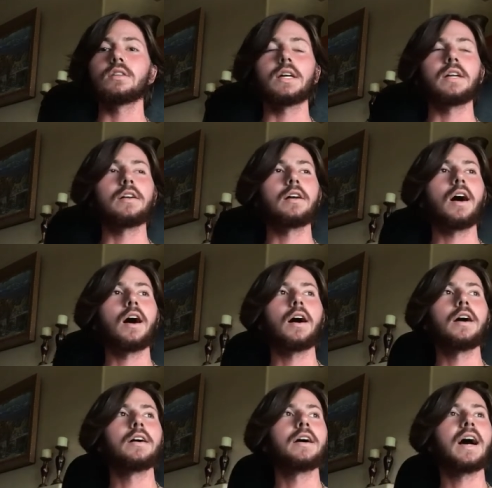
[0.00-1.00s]
and
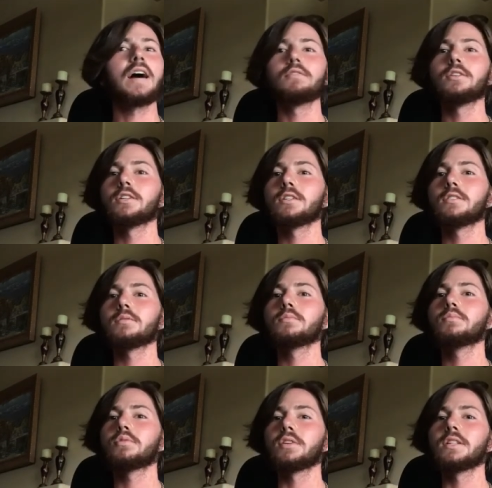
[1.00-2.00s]
I have it
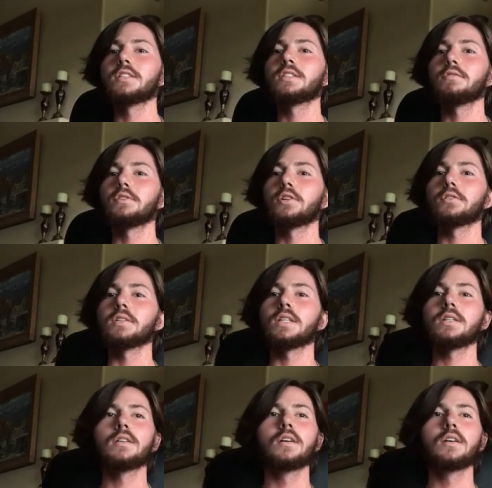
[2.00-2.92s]
pretty severely.